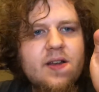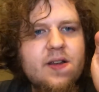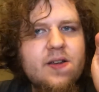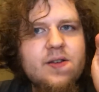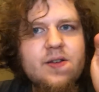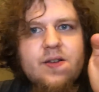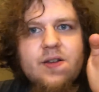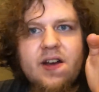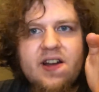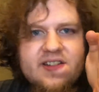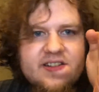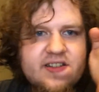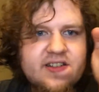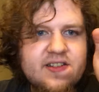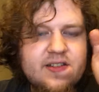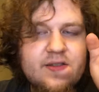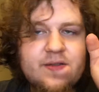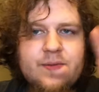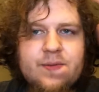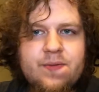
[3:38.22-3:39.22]
not
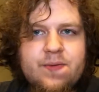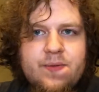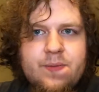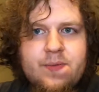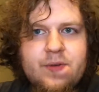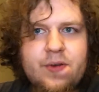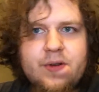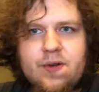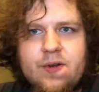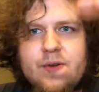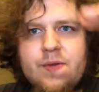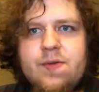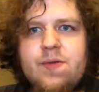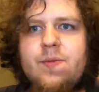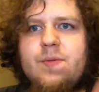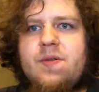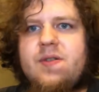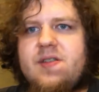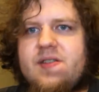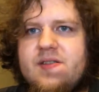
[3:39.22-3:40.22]
just from looking through
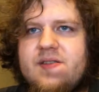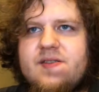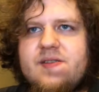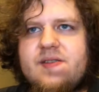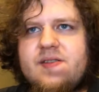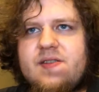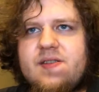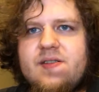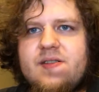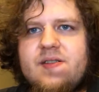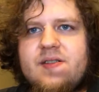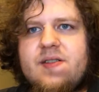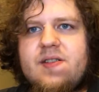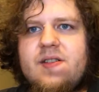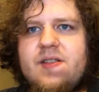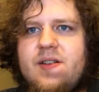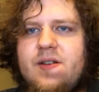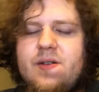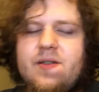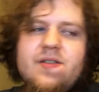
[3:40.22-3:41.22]
it once,
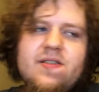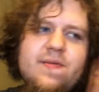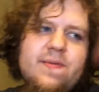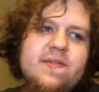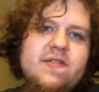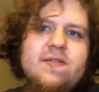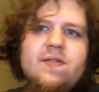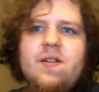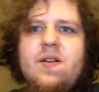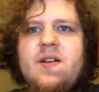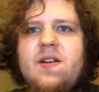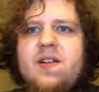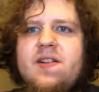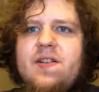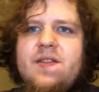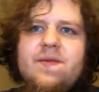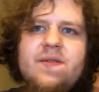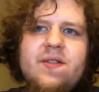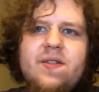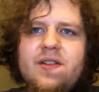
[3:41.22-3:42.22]
you know, because if it's long
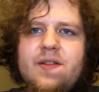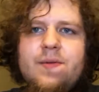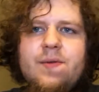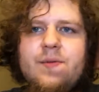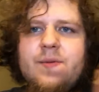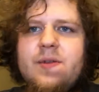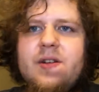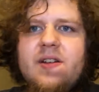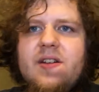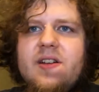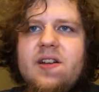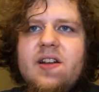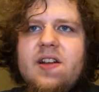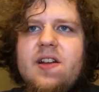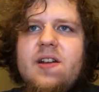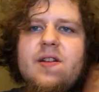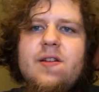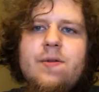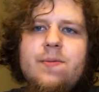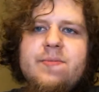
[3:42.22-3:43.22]
enough, they'll never read it
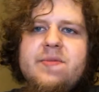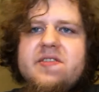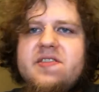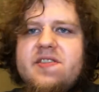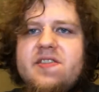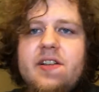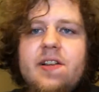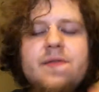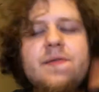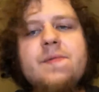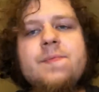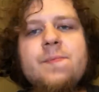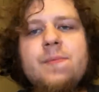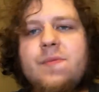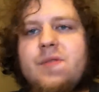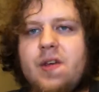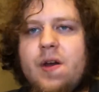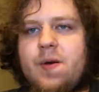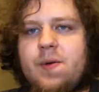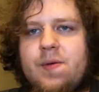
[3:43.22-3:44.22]
again and they'll miss stuff.
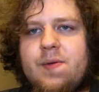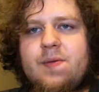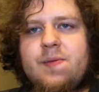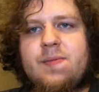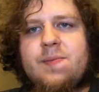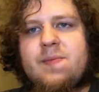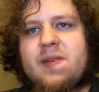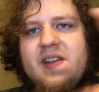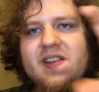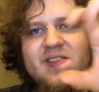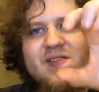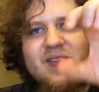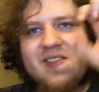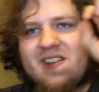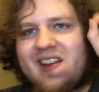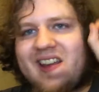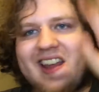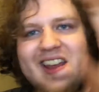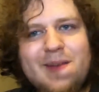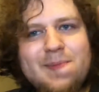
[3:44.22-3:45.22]
No, make it so
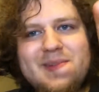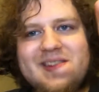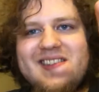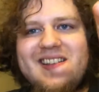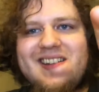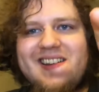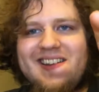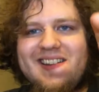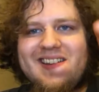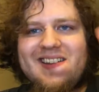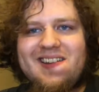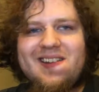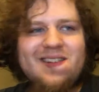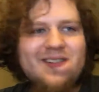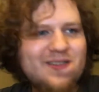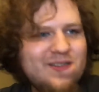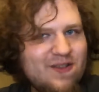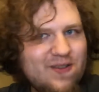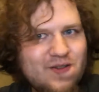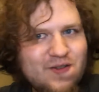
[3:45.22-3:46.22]
they can't miss anything.
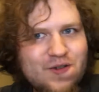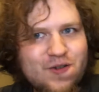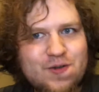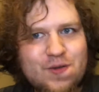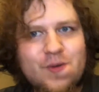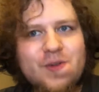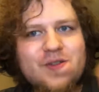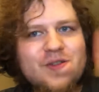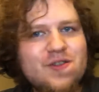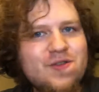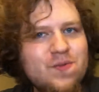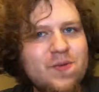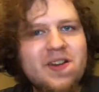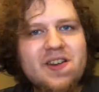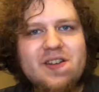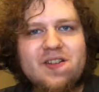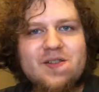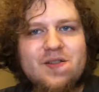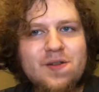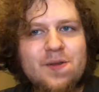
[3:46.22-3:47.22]
Short and sweet
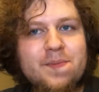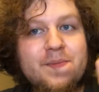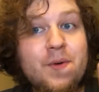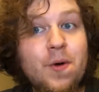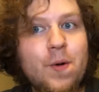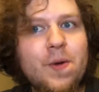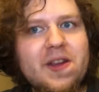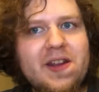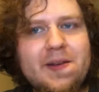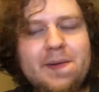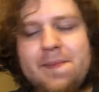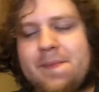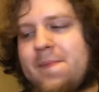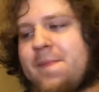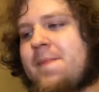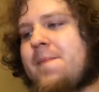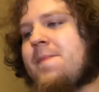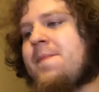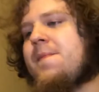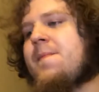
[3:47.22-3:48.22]
and to the point,
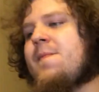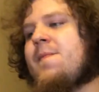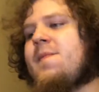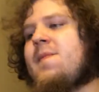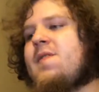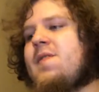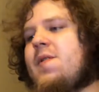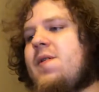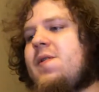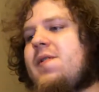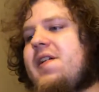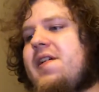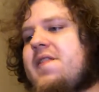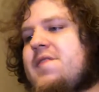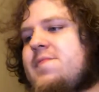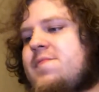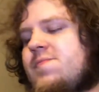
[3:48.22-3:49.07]
okay?